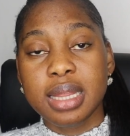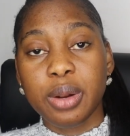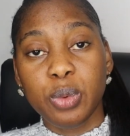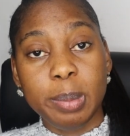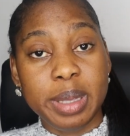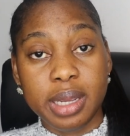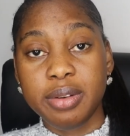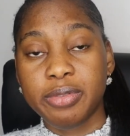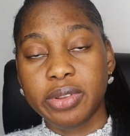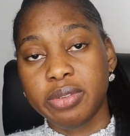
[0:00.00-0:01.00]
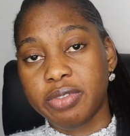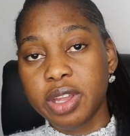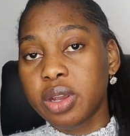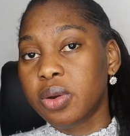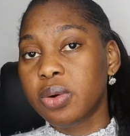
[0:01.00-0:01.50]
that will be it for the
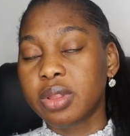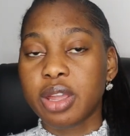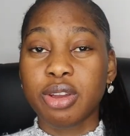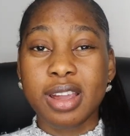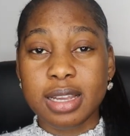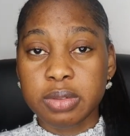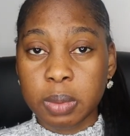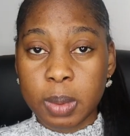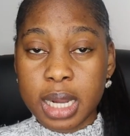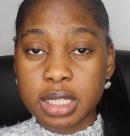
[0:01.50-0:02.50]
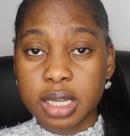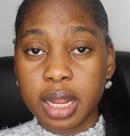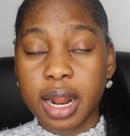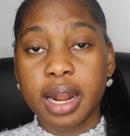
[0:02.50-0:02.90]
video thank you guys for watching